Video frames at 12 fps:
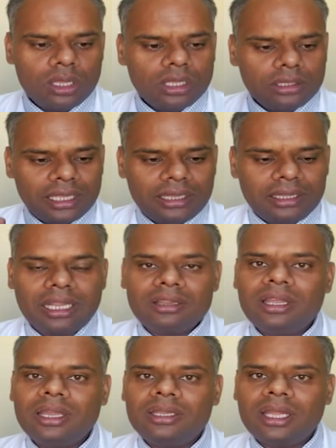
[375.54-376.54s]
then
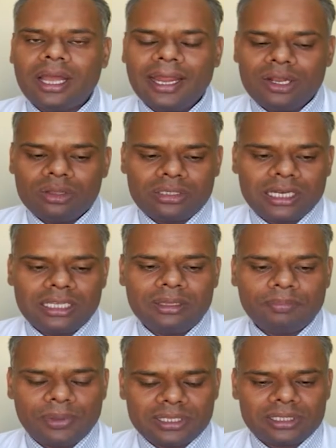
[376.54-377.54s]
the hydrostatic
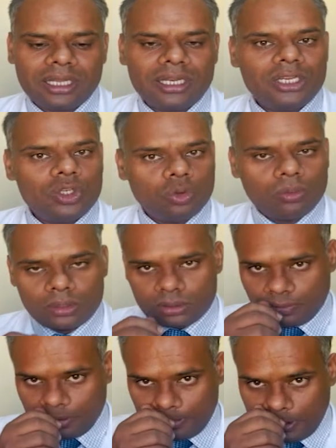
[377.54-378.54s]
pressure in tubules
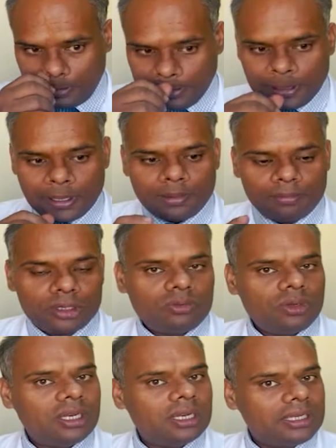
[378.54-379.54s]
will be
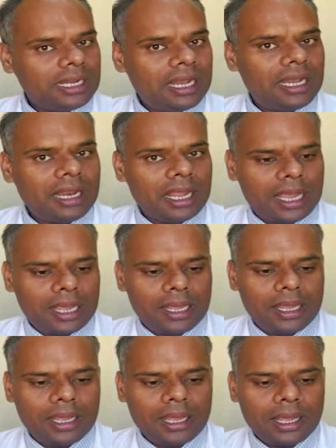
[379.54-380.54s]
between
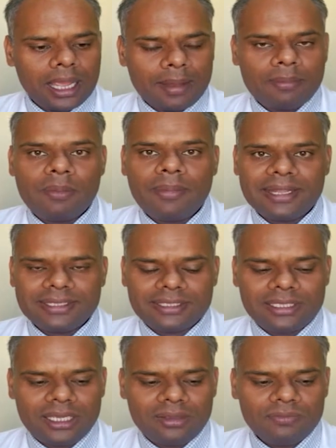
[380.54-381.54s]
10
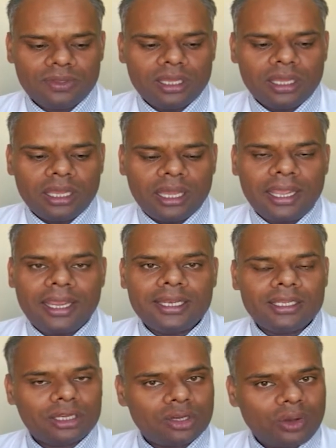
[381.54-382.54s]
mmHg,
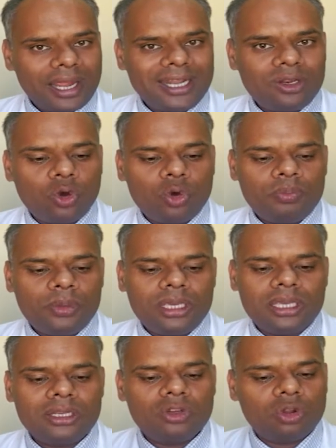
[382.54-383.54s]
and the collide OP
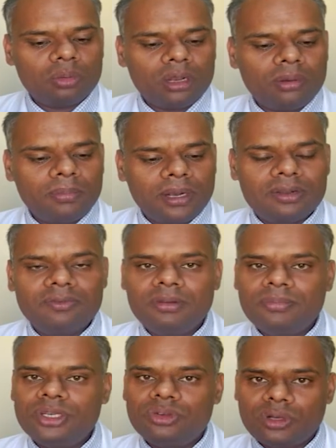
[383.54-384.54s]
in glomerular blood will
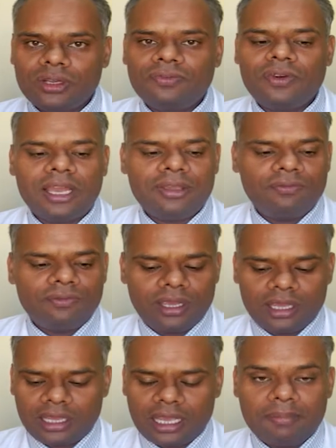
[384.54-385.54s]
be 25
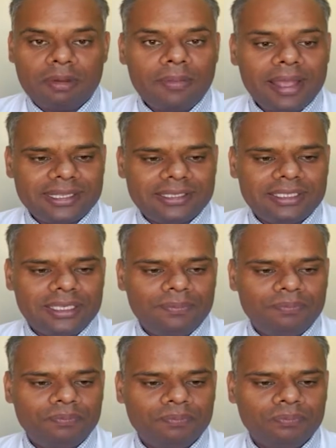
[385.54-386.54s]

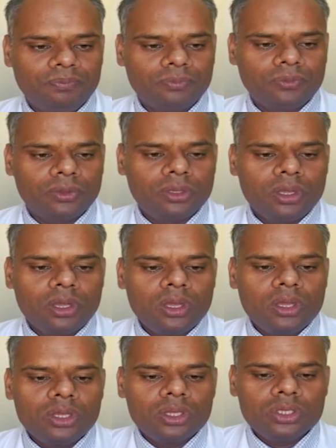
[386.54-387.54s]
mmHg.
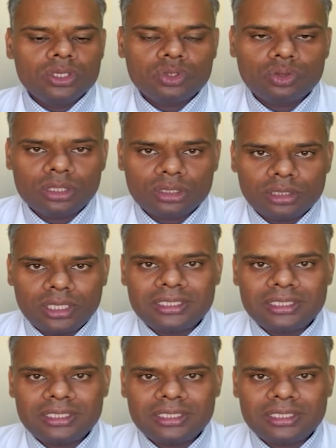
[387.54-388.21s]
So this